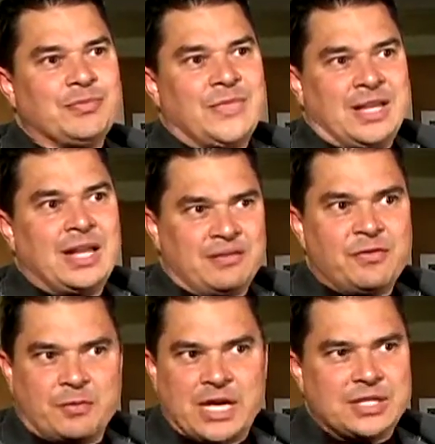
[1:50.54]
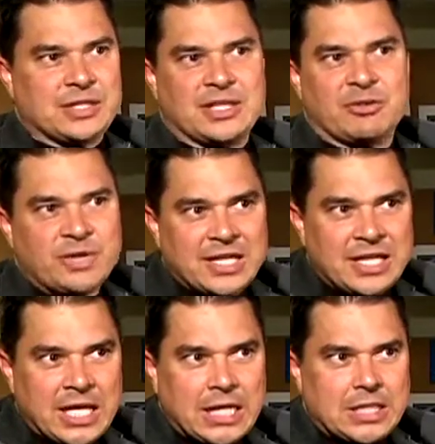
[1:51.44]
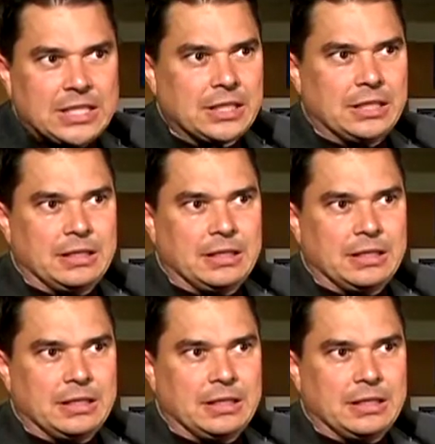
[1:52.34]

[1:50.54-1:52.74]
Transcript: they get information. They're reading it,